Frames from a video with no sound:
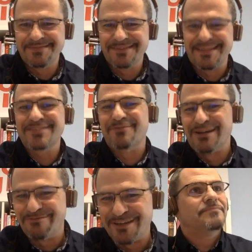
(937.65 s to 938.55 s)
That's why
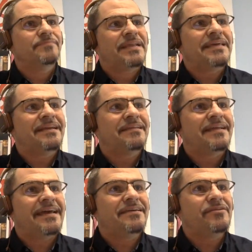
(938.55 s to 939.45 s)
it failed. But at the end of the
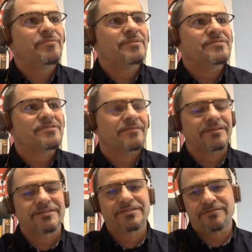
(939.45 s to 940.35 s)
day, humans are
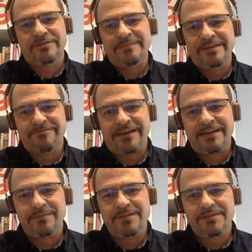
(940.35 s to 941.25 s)
extremely
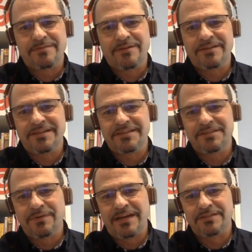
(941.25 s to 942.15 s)
fallible. So the process
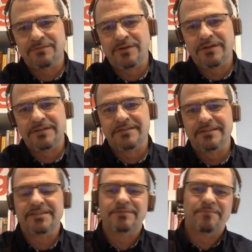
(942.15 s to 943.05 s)
has to work
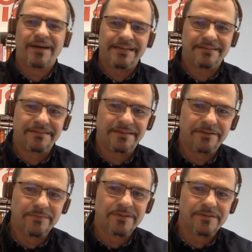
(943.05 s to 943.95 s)
despite the
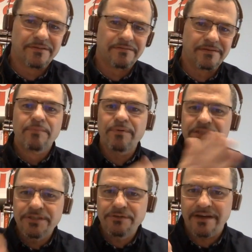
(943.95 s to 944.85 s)
humans. But we
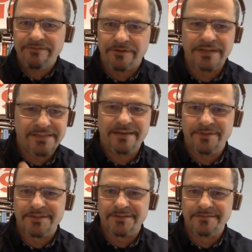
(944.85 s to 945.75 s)
do have good
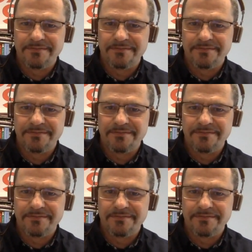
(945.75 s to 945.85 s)
examples.